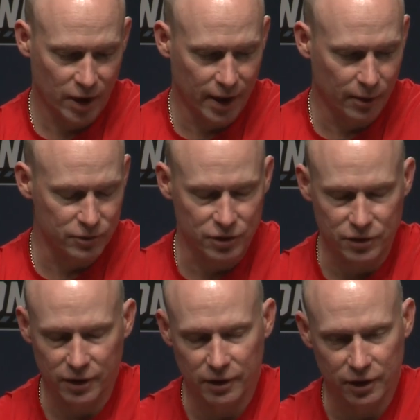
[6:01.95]
And I was
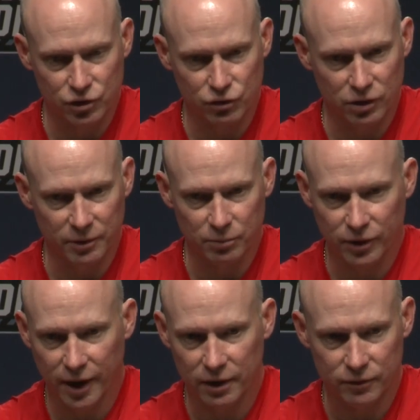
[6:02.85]
just extremely
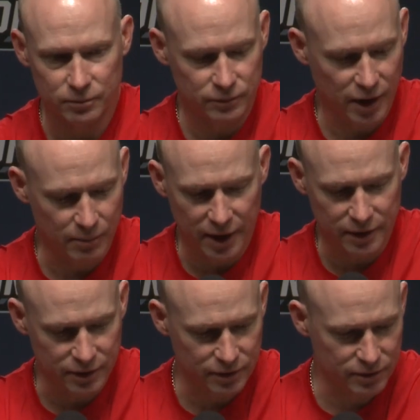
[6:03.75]
proud of them. They made
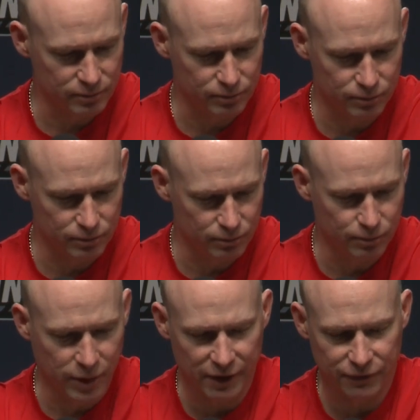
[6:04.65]
this
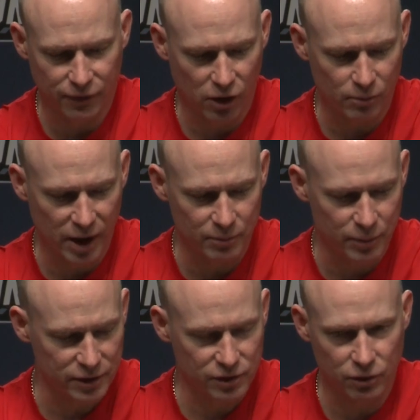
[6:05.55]
by far my
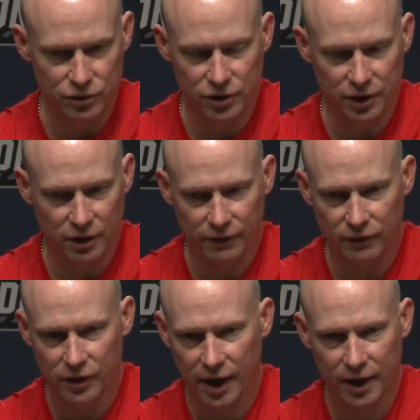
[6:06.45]
best coaching year I've
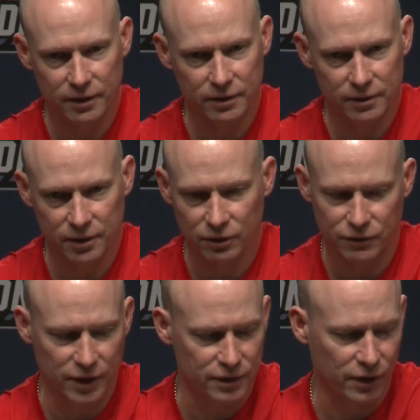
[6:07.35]
ever had. You know,
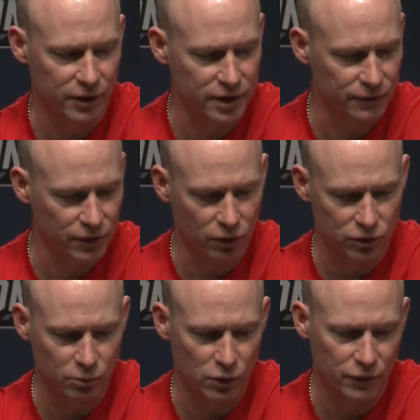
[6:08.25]
it's very difficult
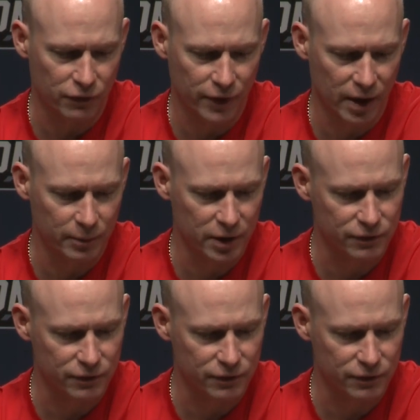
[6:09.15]
to move your family.